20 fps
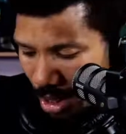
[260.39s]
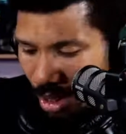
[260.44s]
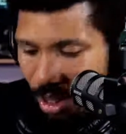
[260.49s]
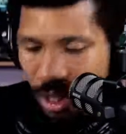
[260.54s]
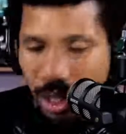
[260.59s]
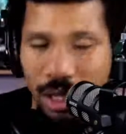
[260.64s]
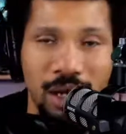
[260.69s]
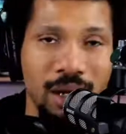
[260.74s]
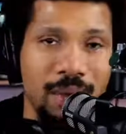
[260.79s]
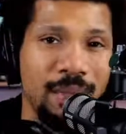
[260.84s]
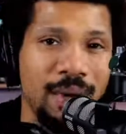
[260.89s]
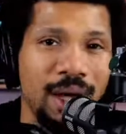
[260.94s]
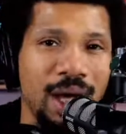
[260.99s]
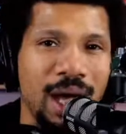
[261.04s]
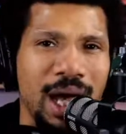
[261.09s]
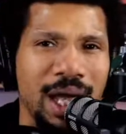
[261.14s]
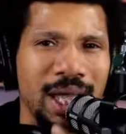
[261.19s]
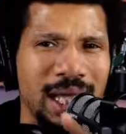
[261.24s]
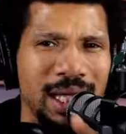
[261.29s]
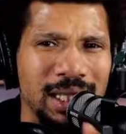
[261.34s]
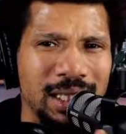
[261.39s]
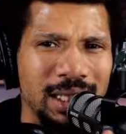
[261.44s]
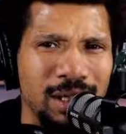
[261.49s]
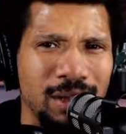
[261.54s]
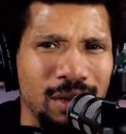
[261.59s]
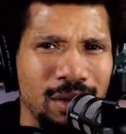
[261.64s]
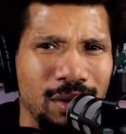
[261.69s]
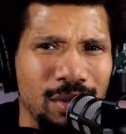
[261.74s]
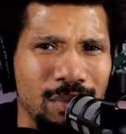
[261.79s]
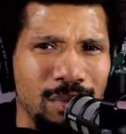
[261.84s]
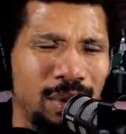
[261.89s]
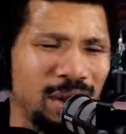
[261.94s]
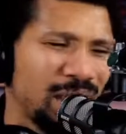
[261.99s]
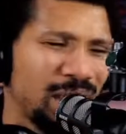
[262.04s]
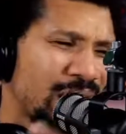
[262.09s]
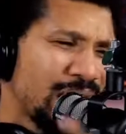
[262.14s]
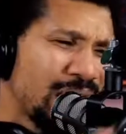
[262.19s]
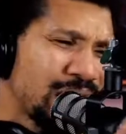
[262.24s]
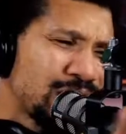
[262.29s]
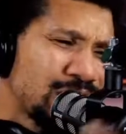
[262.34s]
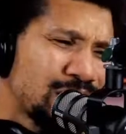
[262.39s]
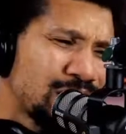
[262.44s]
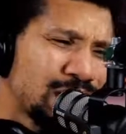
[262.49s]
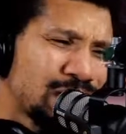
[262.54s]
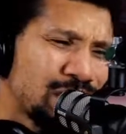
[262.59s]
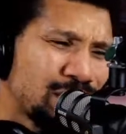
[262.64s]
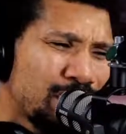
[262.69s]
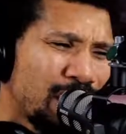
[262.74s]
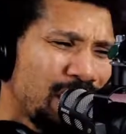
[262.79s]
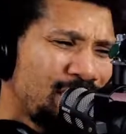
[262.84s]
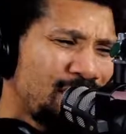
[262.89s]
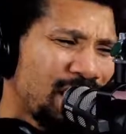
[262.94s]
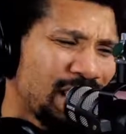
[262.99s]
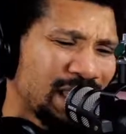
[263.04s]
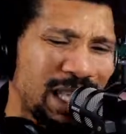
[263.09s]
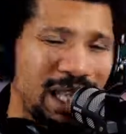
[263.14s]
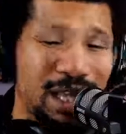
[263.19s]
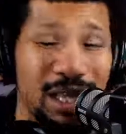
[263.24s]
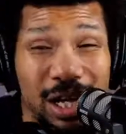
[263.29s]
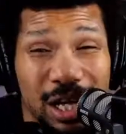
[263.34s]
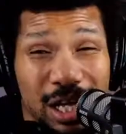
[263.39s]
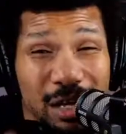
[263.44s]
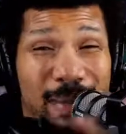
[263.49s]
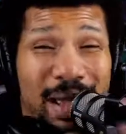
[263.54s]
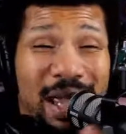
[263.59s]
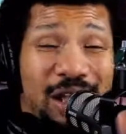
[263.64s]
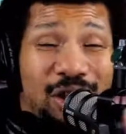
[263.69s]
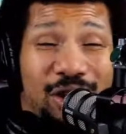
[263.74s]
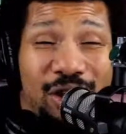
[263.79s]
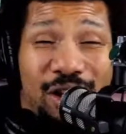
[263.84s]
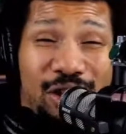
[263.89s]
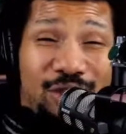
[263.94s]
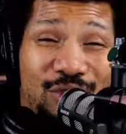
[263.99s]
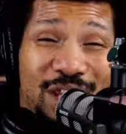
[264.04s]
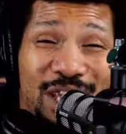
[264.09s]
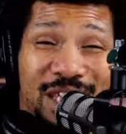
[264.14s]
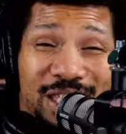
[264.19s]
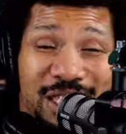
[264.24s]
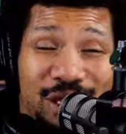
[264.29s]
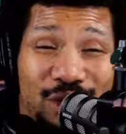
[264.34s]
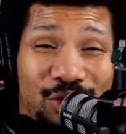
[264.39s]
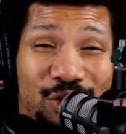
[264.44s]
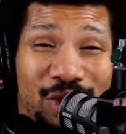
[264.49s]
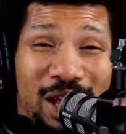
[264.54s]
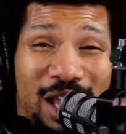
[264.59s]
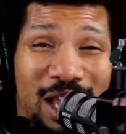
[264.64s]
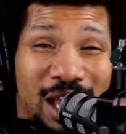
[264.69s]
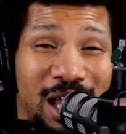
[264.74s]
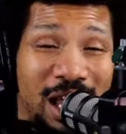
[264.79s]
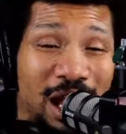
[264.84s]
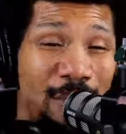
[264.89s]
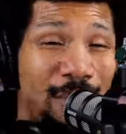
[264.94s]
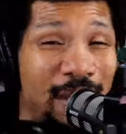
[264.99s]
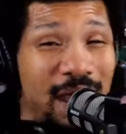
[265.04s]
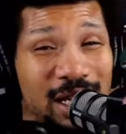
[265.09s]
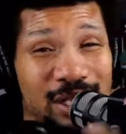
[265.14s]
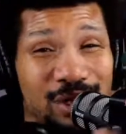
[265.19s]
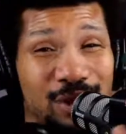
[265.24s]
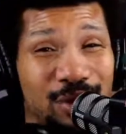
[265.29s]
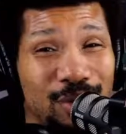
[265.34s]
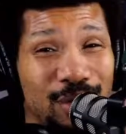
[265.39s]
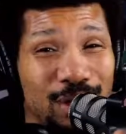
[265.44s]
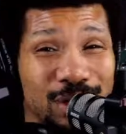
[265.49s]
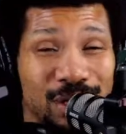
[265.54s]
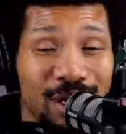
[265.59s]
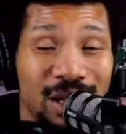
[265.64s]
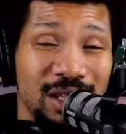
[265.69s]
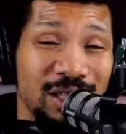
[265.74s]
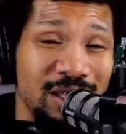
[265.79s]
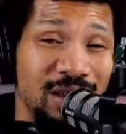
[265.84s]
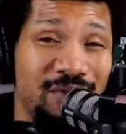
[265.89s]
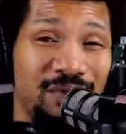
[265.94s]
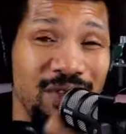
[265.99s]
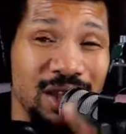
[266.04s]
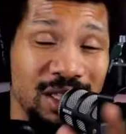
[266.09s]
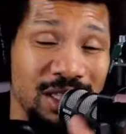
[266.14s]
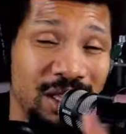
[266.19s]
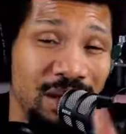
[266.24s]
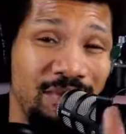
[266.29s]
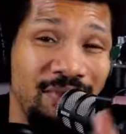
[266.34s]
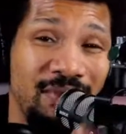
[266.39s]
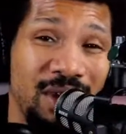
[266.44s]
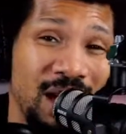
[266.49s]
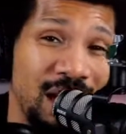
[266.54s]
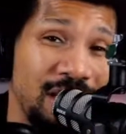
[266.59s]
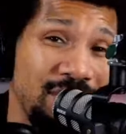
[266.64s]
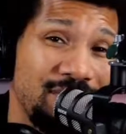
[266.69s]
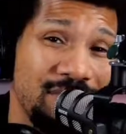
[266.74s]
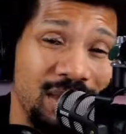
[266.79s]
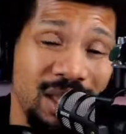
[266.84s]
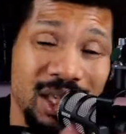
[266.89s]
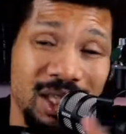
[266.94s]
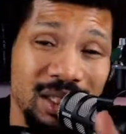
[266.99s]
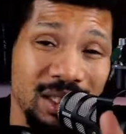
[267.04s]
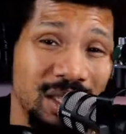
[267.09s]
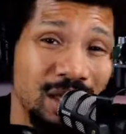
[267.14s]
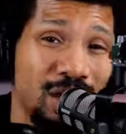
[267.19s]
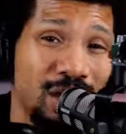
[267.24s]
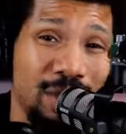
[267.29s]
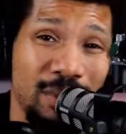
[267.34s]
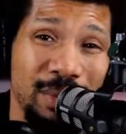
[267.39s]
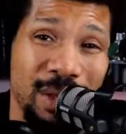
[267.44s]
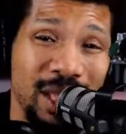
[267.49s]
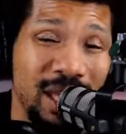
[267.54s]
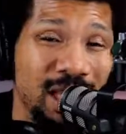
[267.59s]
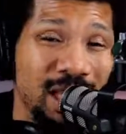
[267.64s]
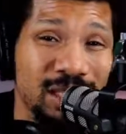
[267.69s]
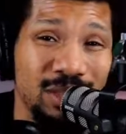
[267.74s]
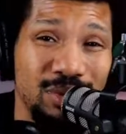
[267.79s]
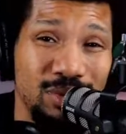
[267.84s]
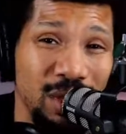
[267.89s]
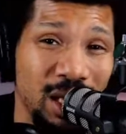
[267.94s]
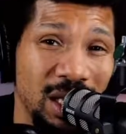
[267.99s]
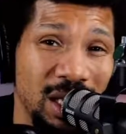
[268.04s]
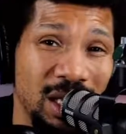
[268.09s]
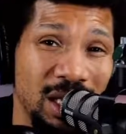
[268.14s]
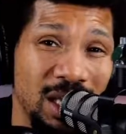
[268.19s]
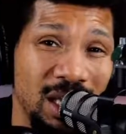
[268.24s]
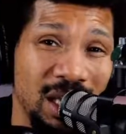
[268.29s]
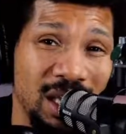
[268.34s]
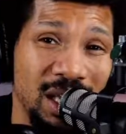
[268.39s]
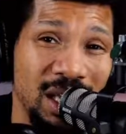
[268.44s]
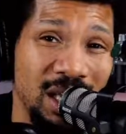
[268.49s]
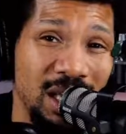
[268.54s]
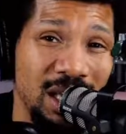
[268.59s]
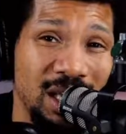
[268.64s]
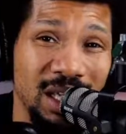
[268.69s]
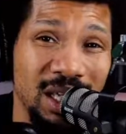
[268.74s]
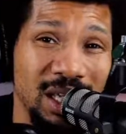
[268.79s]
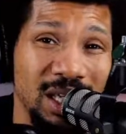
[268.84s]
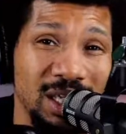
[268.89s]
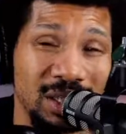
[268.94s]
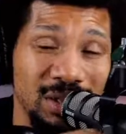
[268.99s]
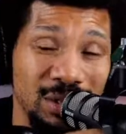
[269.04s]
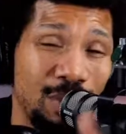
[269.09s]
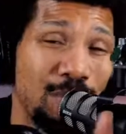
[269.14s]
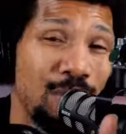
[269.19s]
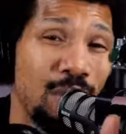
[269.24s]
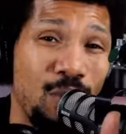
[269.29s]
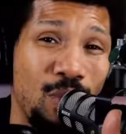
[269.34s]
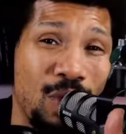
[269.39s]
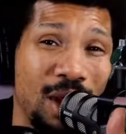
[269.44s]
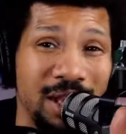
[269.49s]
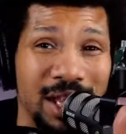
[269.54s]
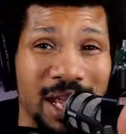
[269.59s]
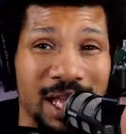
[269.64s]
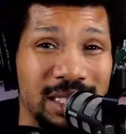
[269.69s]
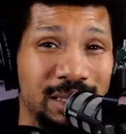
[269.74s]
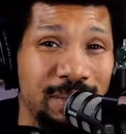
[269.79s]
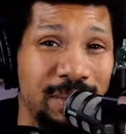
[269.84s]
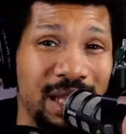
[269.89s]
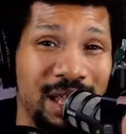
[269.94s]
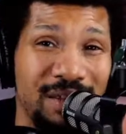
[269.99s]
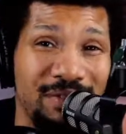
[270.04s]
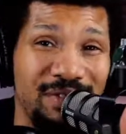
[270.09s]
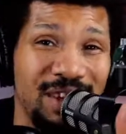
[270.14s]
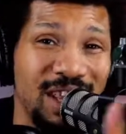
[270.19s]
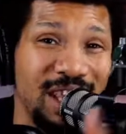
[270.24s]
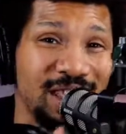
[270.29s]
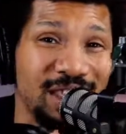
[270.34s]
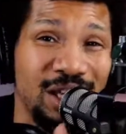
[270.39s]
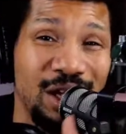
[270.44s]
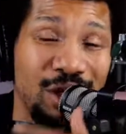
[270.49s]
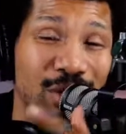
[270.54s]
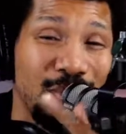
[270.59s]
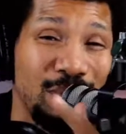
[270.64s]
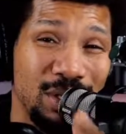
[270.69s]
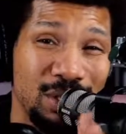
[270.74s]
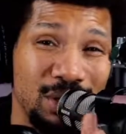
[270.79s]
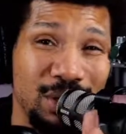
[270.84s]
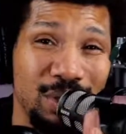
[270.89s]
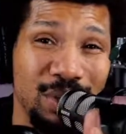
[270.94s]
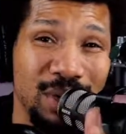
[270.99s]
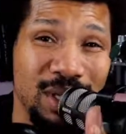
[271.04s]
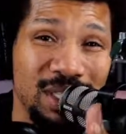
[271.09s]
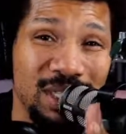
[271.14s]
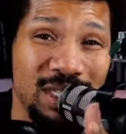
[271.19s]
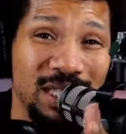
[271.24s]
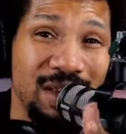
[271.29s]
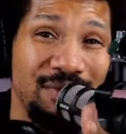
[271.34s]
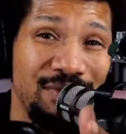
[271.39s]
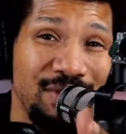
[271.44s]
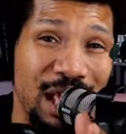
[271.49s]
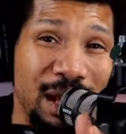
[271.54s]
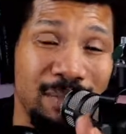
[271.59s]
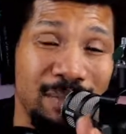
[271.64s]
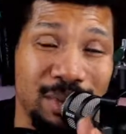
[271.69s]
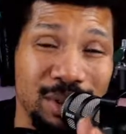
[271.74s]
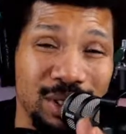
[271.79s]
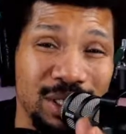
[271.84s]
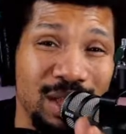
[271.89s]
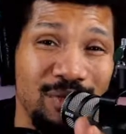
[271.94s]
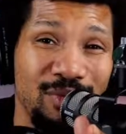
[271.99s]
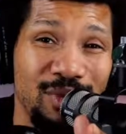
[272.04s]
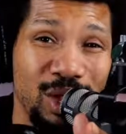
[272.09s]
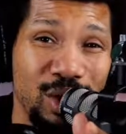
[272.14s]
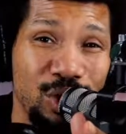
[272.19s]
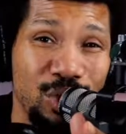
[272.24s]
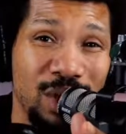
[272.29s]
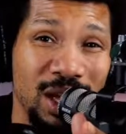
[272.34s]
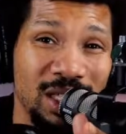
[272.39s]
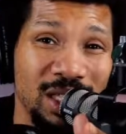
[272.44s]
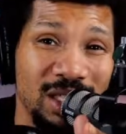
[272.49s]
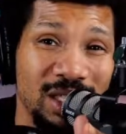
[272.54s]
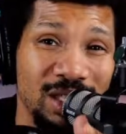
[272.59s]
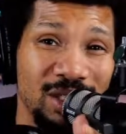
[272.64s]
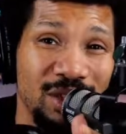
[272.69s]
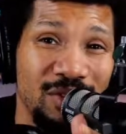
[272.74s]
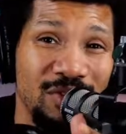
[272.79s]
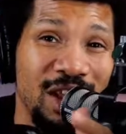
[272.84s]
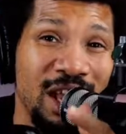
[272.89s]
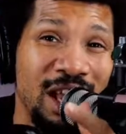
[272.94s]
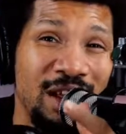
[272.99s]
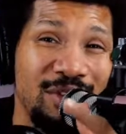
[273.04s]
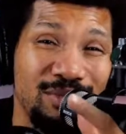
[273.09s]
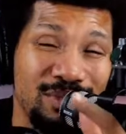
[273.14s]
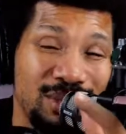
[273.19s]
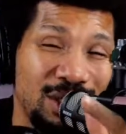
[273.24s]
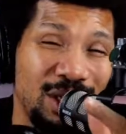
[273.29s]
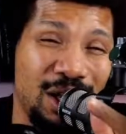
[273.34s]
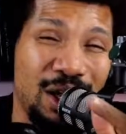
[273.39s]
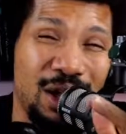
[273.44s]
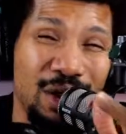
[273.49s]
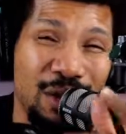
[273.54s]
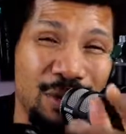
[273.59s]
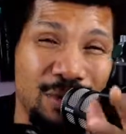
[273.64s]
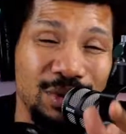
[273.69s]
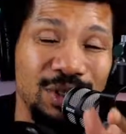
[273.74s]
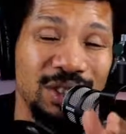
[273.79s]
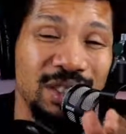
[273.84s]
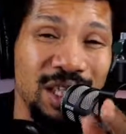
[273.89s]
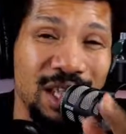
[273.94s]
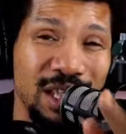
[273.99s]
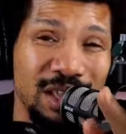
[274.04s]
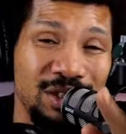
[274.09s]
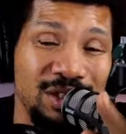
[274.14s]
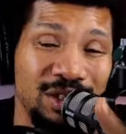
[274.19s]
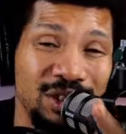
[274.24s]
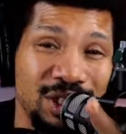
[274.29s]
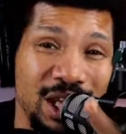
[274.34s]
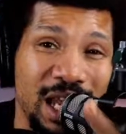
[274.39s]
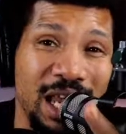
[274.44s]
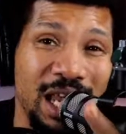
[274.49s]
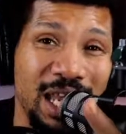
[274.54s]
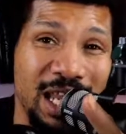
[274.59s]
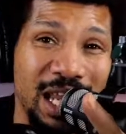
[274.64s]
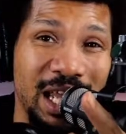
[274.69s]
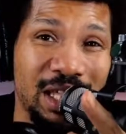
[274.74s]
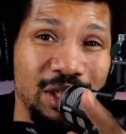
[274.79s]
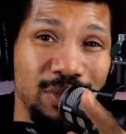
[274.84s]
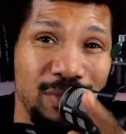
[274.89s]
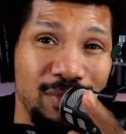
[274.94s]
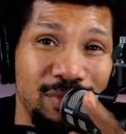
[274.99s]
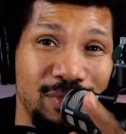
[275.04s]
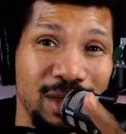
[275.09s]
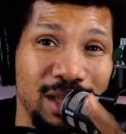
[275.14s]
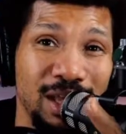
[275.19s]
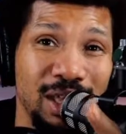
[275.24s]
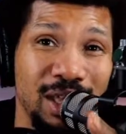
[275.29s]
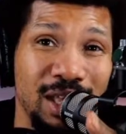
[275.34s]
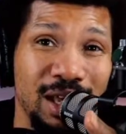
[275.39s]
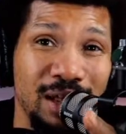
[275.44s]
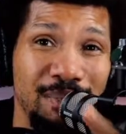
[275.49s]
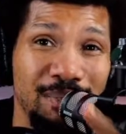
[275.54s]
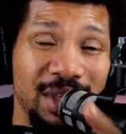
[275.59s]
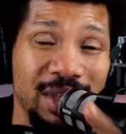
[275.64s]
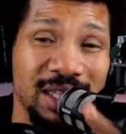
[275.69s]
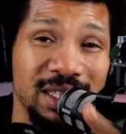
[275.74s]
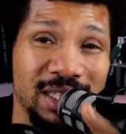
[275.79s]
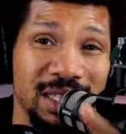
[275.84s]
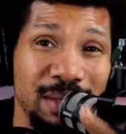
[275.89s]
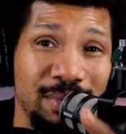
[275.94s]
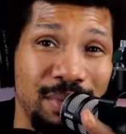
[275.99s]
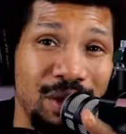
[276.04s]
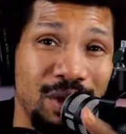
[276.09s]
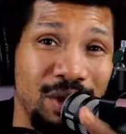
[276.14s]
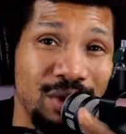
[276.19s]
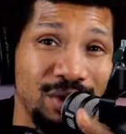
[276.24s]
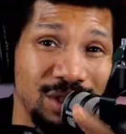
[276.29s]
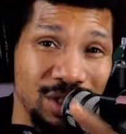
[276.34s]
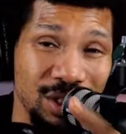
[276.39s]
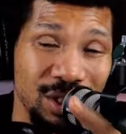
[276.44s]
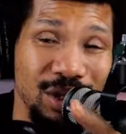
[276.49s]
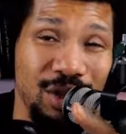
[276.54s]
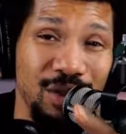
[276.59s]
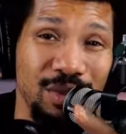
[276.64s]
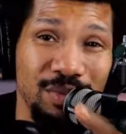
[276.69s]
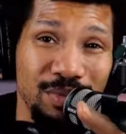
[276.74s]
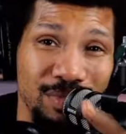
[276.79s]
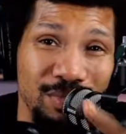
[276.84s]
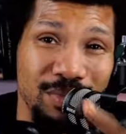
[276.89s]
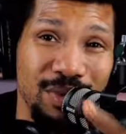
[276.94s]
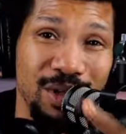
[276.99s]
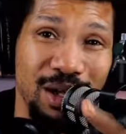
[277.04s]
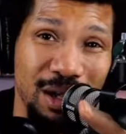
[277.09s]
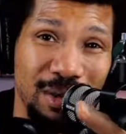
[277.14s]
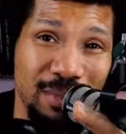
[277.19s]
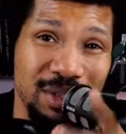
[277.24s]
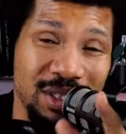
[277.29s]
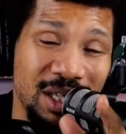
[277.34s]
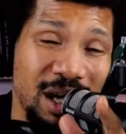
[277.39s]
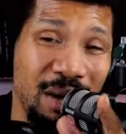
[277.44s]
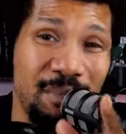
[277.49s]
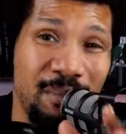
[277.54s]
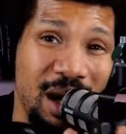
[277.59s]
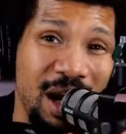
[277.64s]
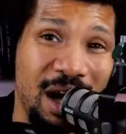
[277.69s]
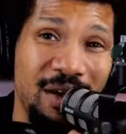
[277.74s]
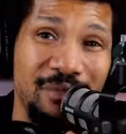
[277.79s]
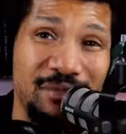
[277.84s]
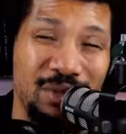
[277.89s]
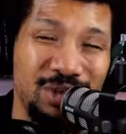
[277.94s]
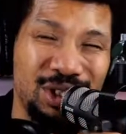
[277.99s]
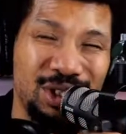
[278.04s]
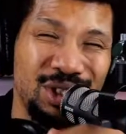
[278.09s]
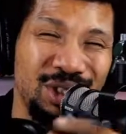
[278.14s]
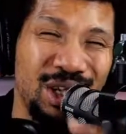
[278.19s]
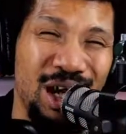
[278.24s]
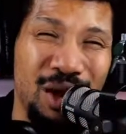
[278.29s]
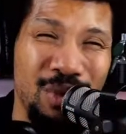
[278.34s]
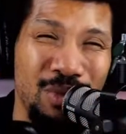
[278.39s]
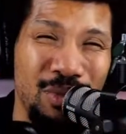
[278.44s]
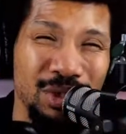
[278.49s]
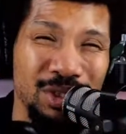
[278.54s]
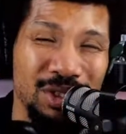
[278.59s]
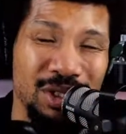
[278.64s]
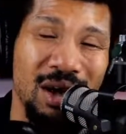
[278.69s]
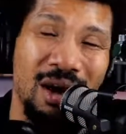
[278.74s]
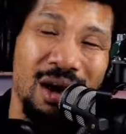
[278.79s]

And that, you know, but that's just my things. You may agree, disagree, but I do think the top 5 is, you know what I mean, is number 1 has to be Netflix. Number 2 is definitely Apple TV. The quality of stuff, closely shaking hands with Disney, because you know, it's got Marvel and Star Wars.